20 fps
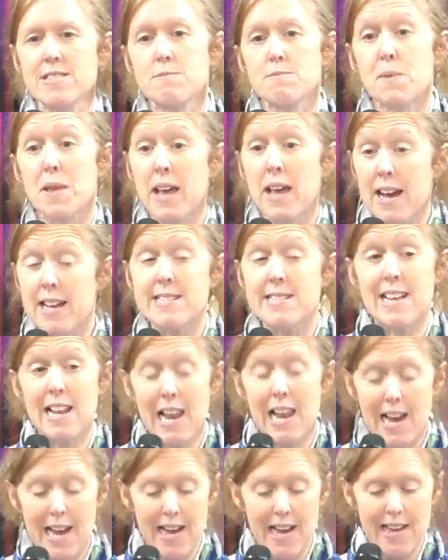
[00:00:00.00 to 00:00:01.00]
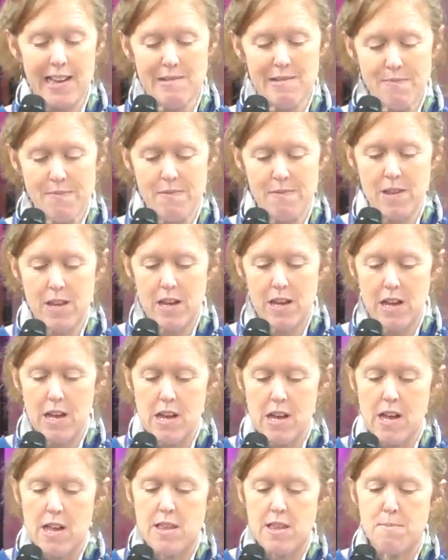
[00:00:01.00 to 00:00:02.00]
But that is a lie.
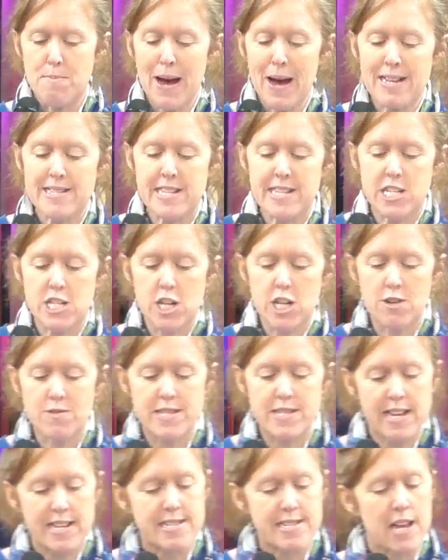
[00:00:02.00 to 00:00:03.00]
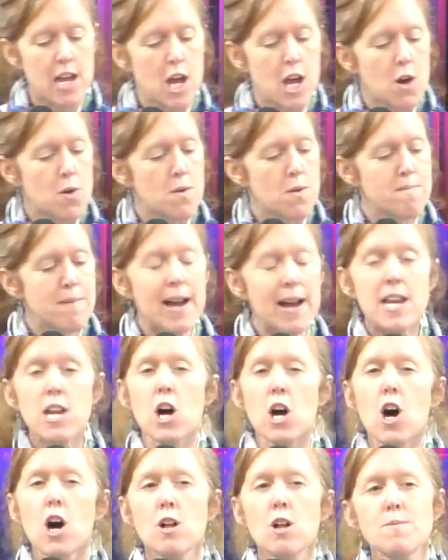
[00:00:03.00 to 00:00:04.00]
The passage shows us we might not
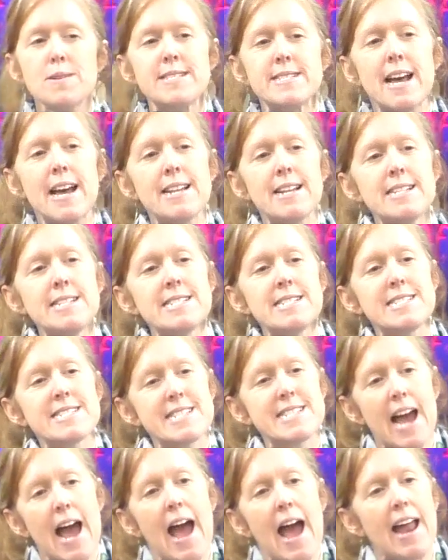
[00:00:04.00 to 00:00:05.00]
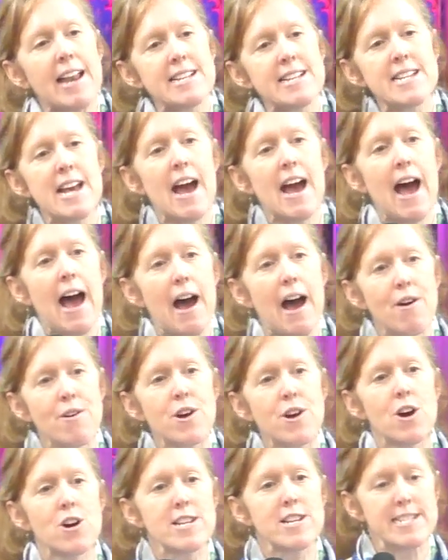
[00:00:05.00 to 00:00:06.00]
always understand how
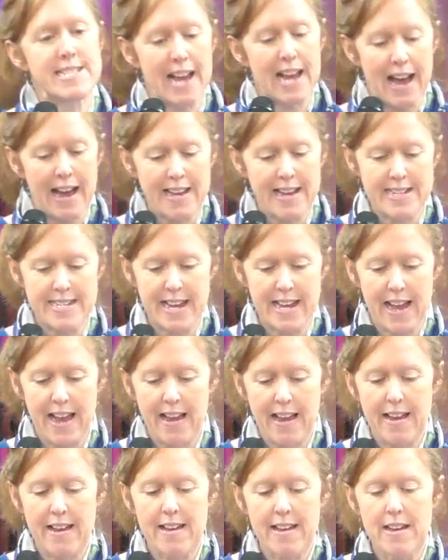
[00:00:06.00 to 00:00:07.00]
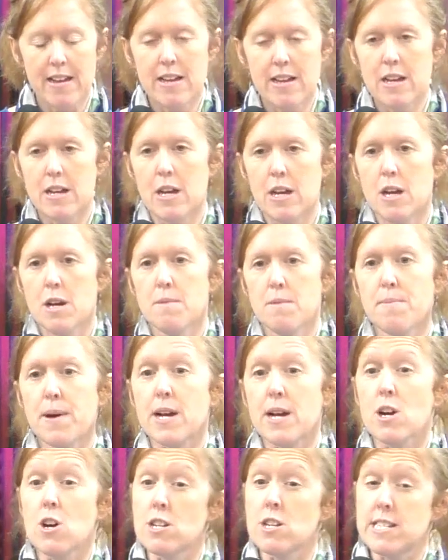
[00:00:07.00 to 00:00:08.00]
God is acting, but
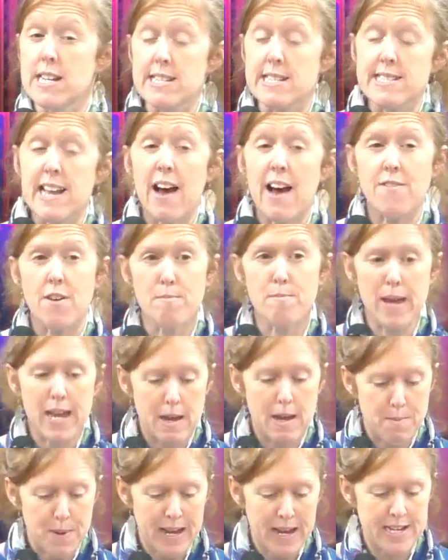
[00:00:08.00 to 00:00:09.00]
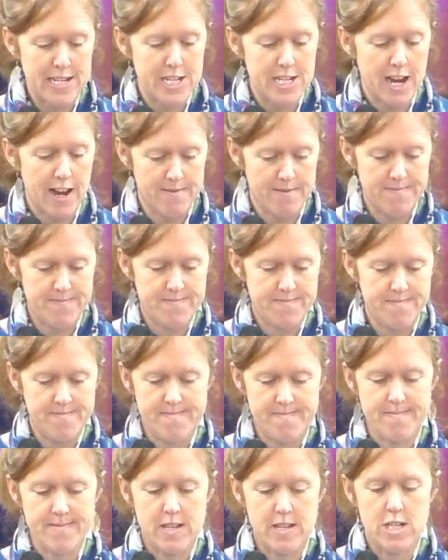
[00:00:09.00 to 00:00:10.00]
God does have a bigger picture.
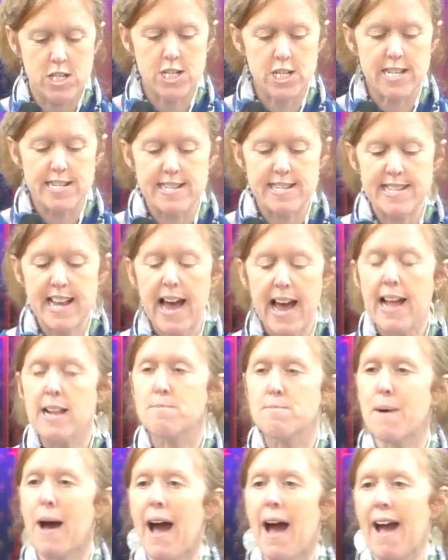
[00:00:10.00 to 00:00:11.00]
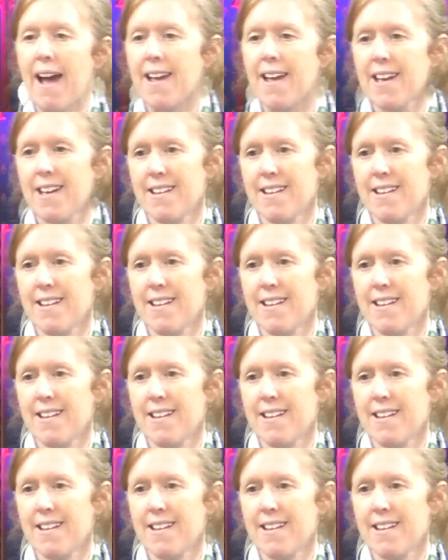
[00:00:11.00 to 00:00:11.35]
Jesus held back.